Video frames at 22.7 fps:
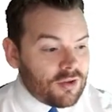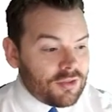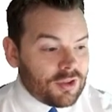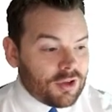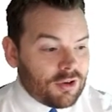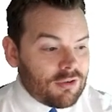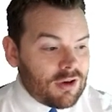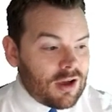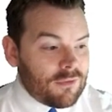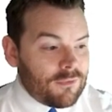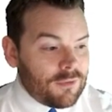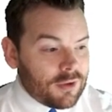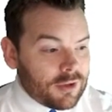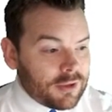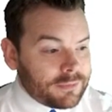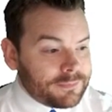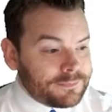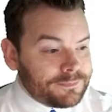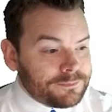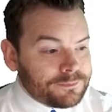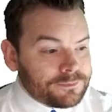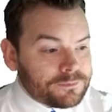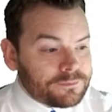the graphic.
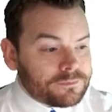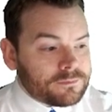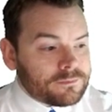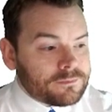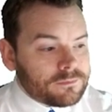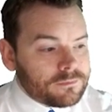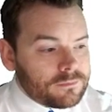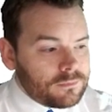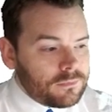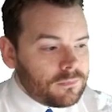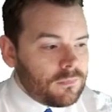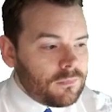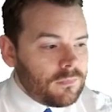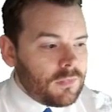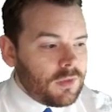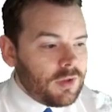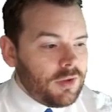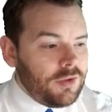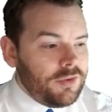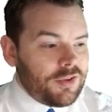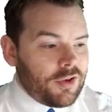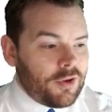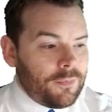
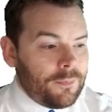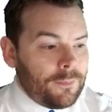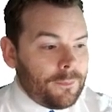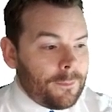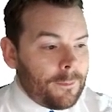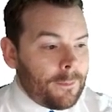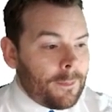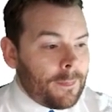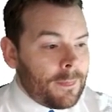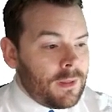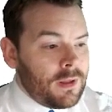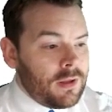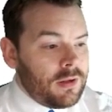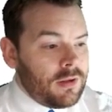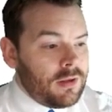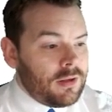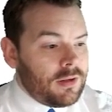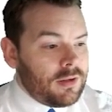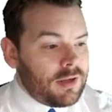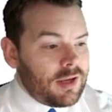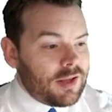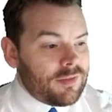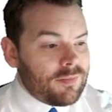So
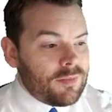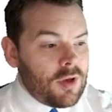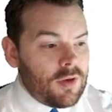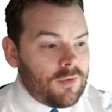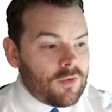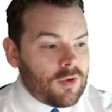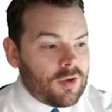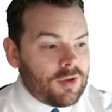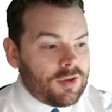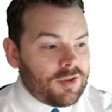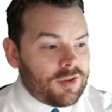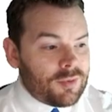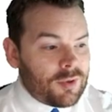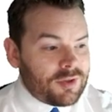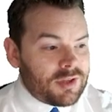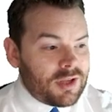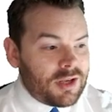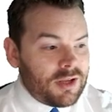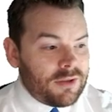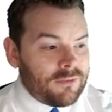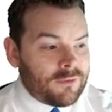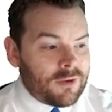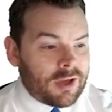let's move on to
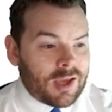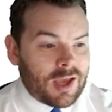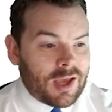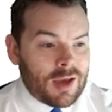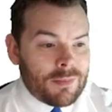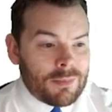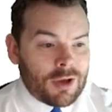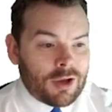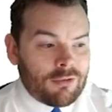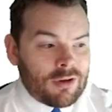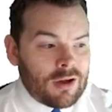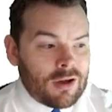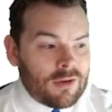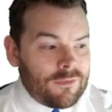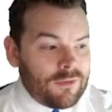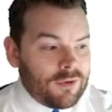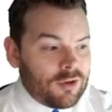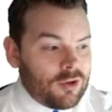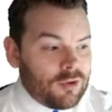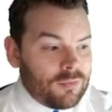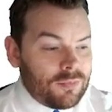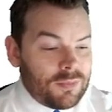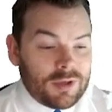identifying how my graphic
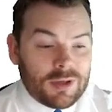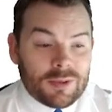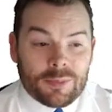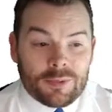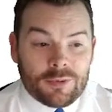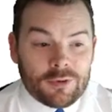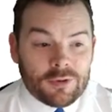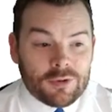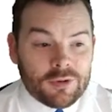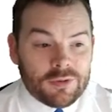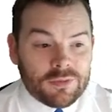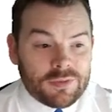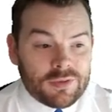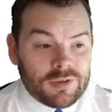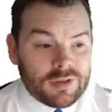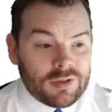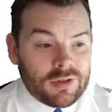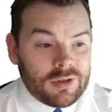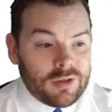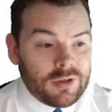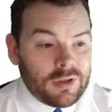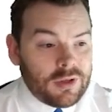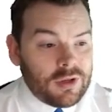could be improved.
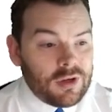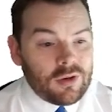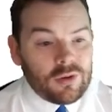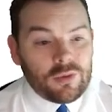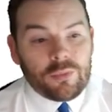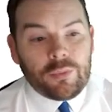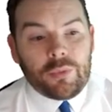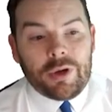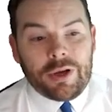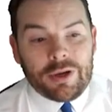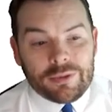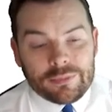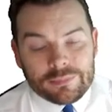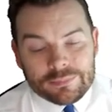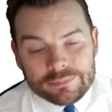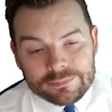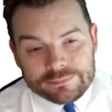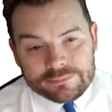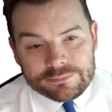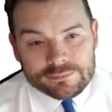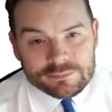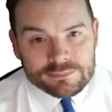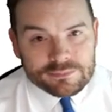Well,
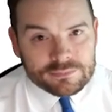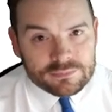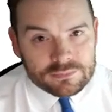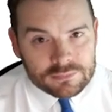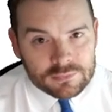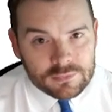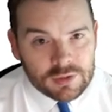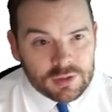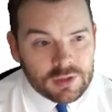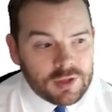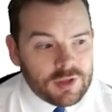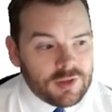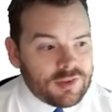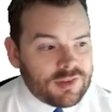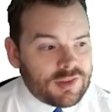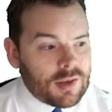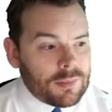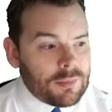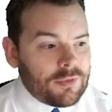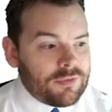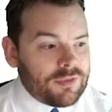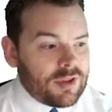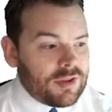
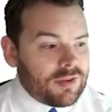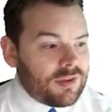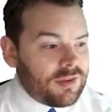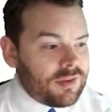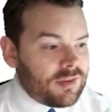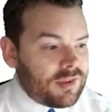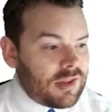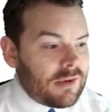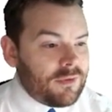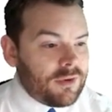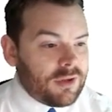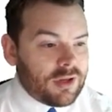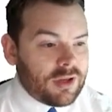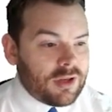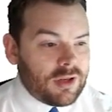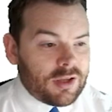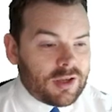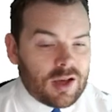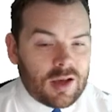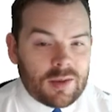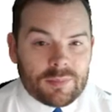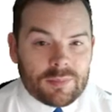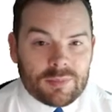some of this is definitely going to
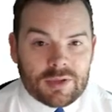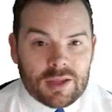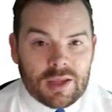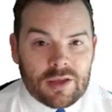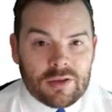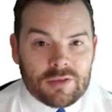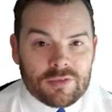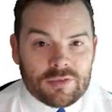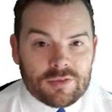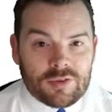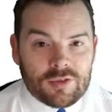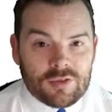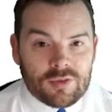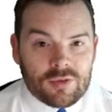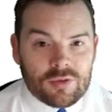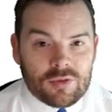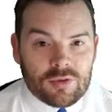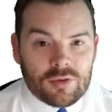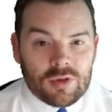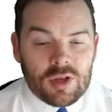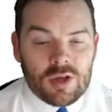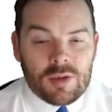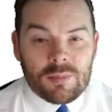come down
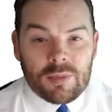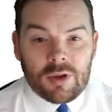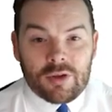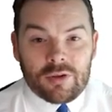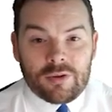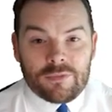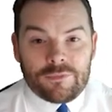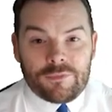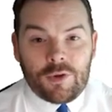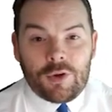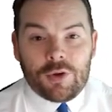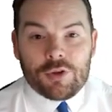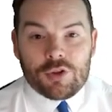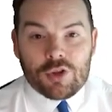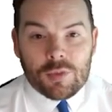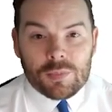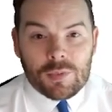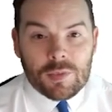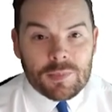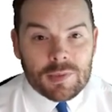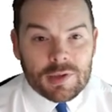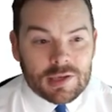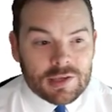to my own Photoshop
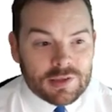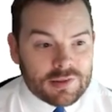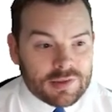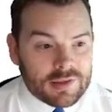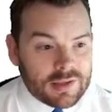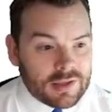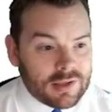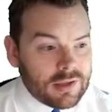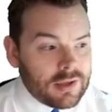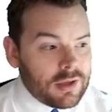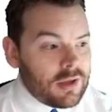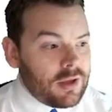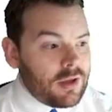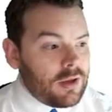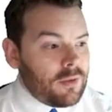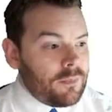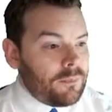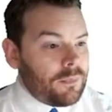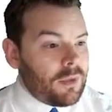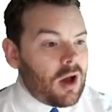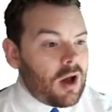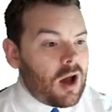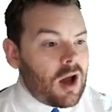ability,
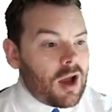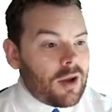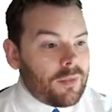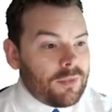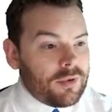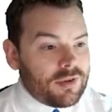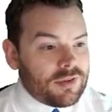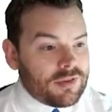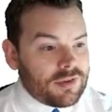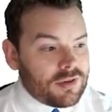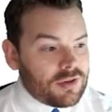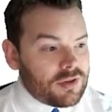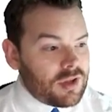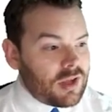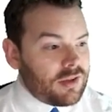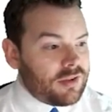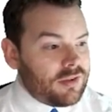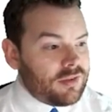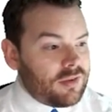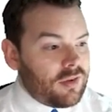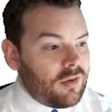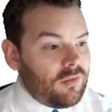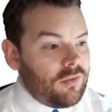but I would
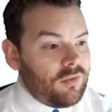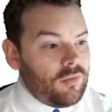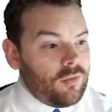suggest that